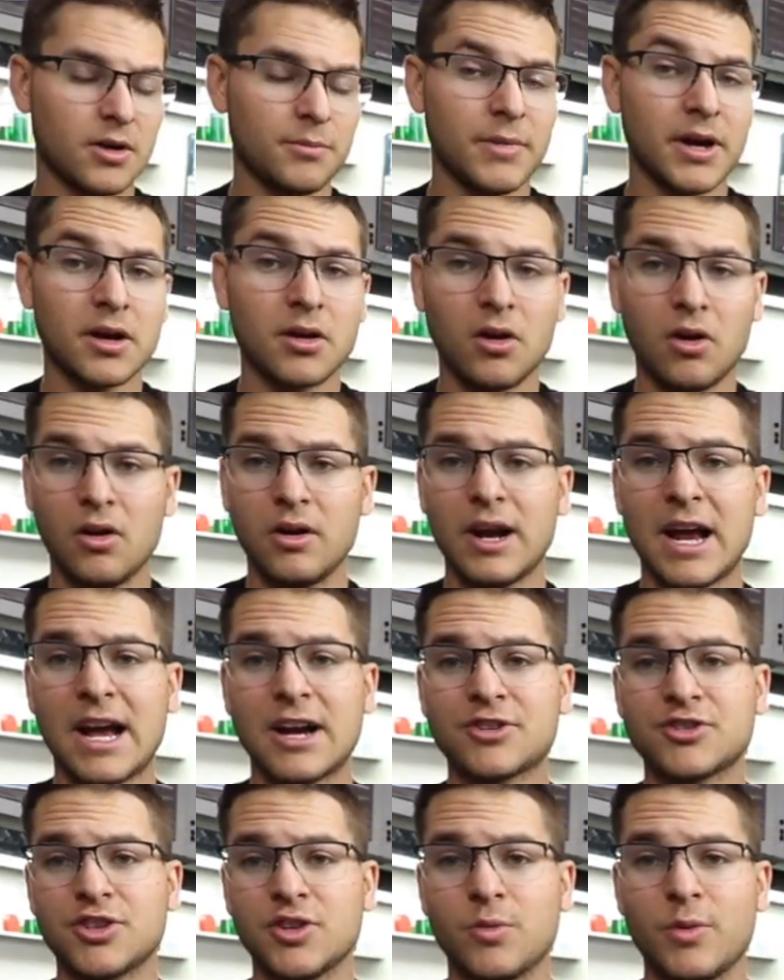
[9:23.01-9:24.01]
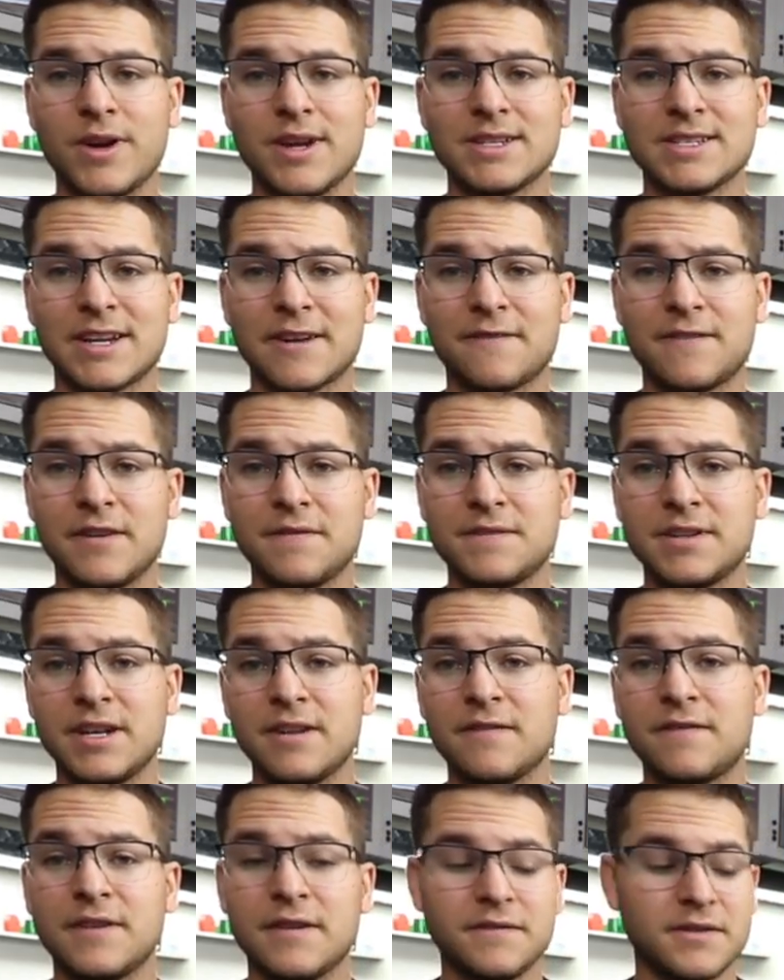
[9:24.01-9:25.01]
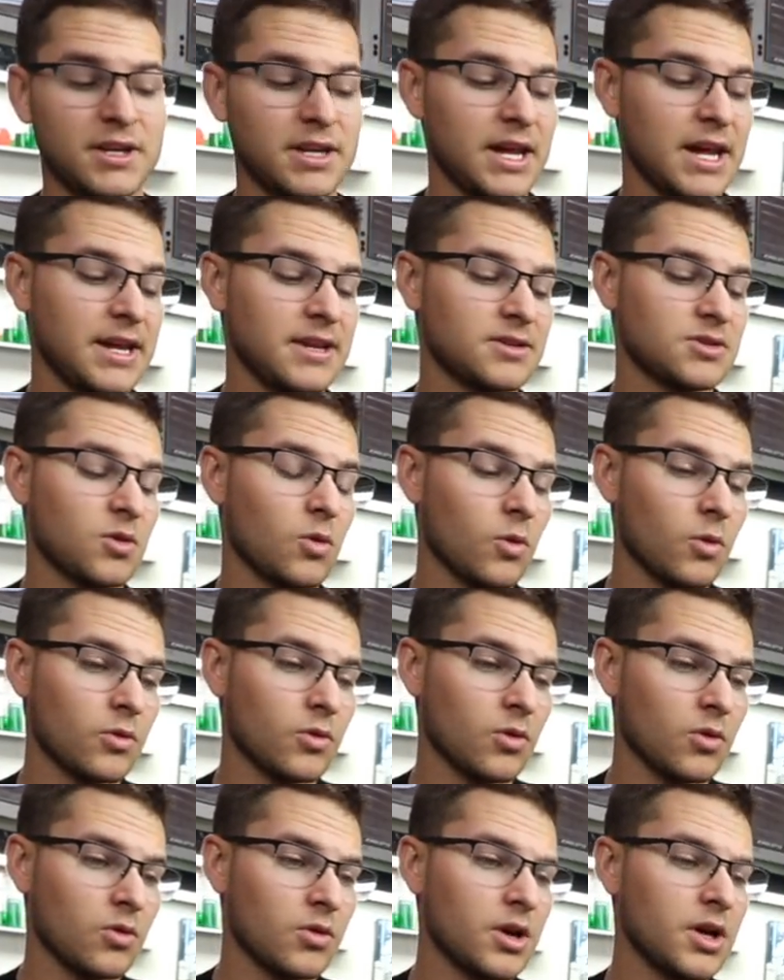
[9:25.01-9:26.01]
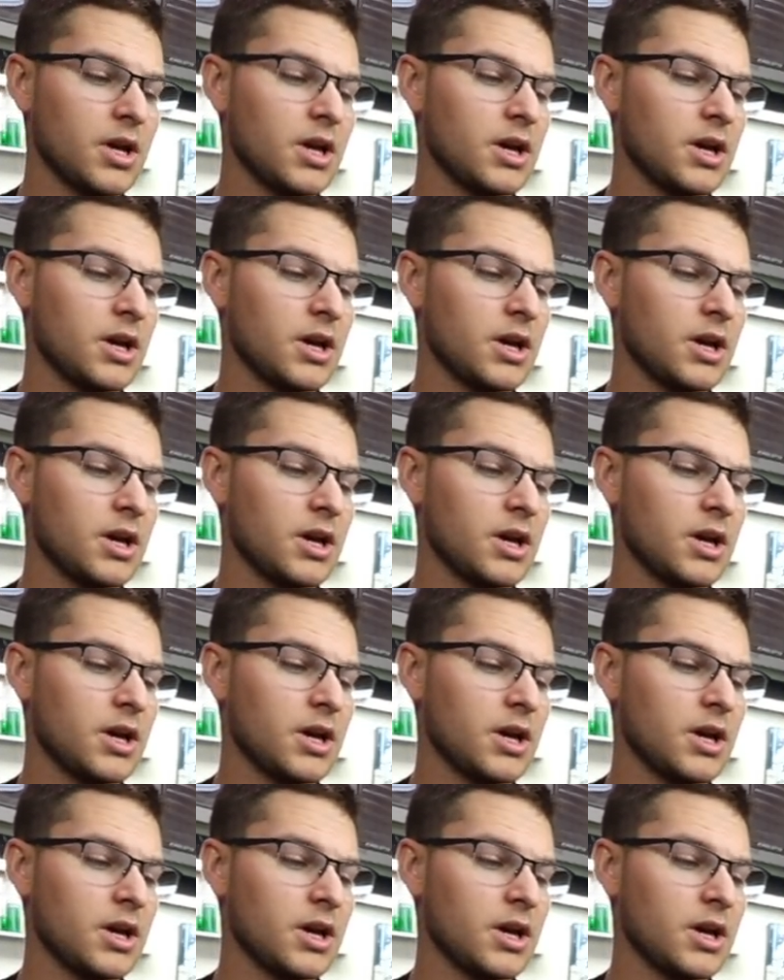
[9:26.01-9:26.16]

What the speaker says: My car actually weighs like 1558 total